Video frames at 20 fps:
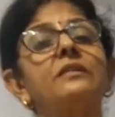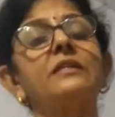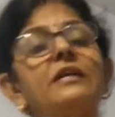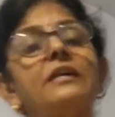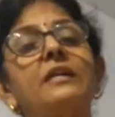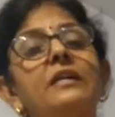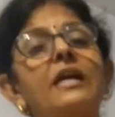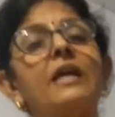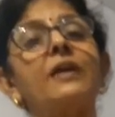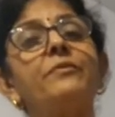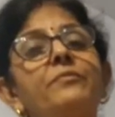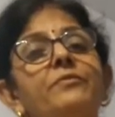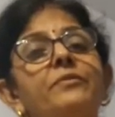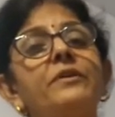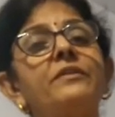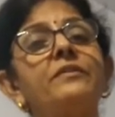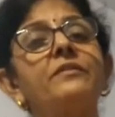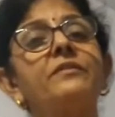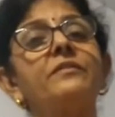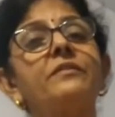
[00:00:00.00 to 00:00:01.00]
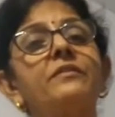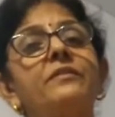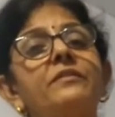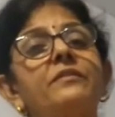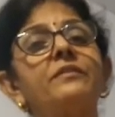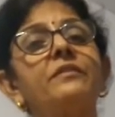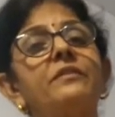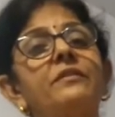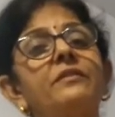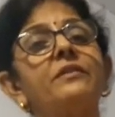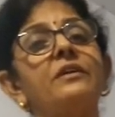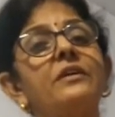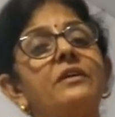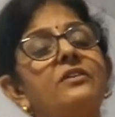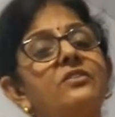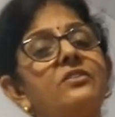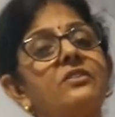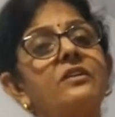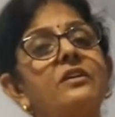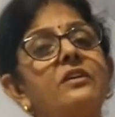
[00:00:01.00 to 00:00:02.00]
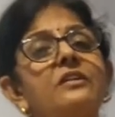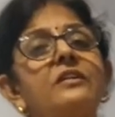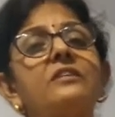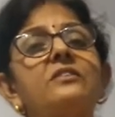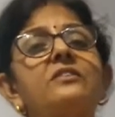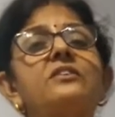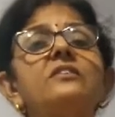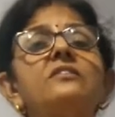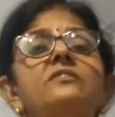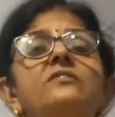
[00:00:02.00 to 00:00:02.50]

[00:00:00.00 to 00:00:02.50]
Their life is stuck in